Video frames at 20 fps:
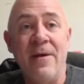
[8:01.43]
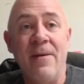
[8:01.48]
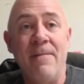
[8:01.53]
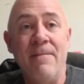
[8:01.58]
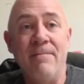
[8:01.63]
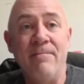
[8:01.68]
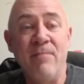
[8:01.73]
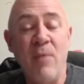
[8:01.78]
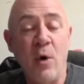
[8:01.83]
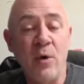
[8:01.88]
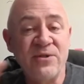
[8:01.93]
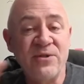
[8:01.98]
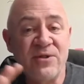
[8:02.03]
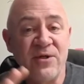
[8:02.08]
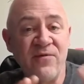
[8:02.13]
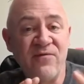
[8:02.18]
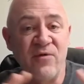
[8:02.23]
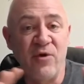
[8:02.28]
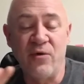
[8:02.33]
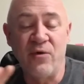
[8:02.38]
Most
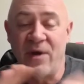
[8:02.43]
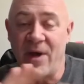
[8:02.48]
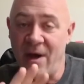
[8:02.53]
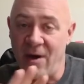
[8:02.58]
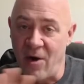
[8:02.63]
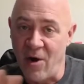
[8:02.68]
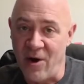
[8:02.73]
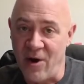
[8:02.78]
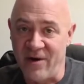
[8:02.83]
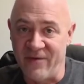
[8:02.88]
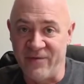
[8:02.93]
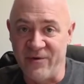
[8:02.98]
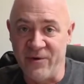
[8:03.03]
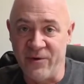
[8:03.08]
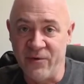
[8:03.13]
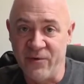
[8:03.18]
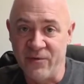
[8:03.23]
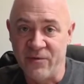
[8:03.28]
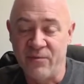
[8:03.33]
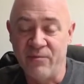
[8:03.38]
of you, not all of you,